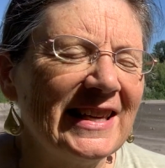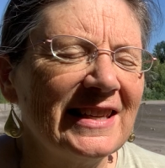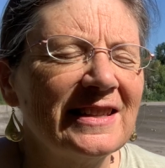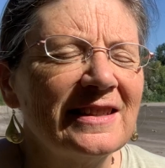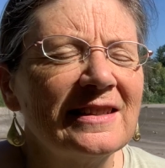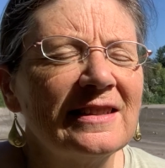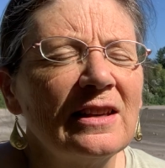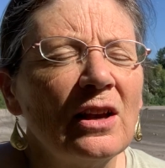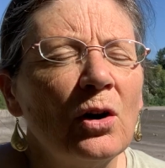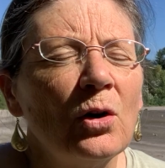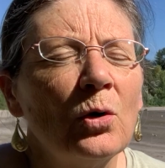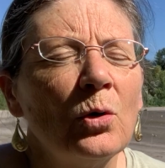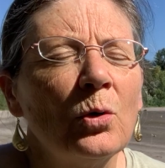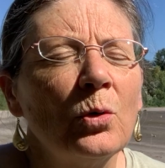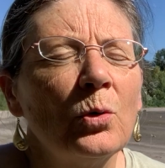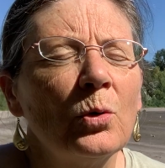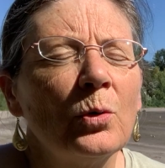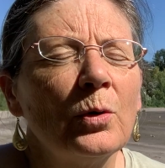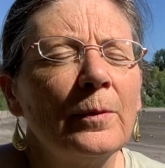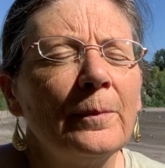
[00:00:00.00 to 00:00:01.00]

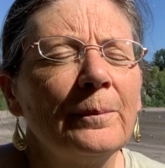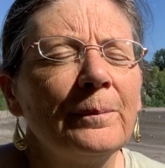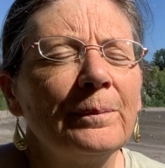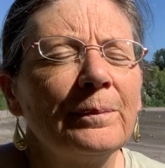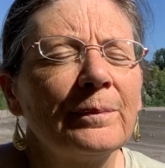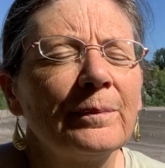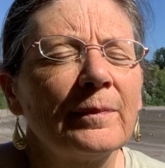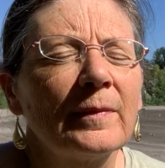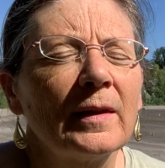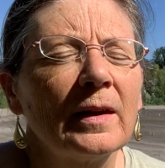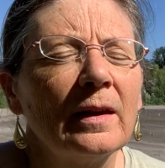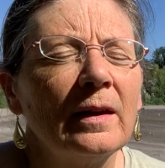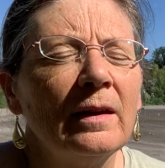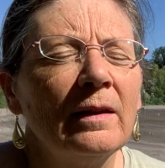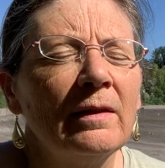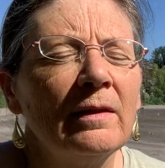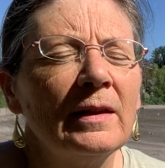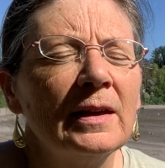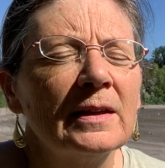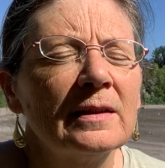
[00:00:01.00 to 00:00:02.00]
So,
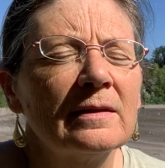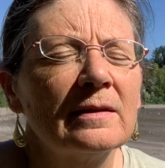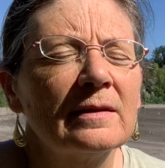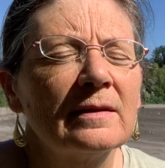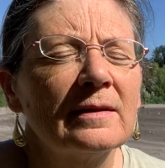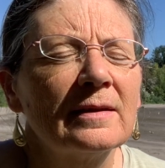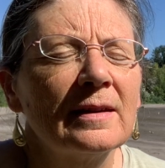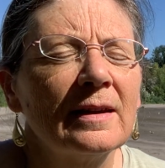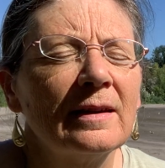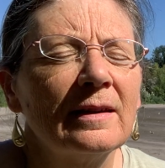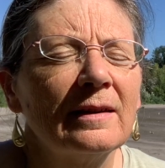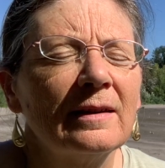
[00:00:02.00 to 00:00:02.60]
this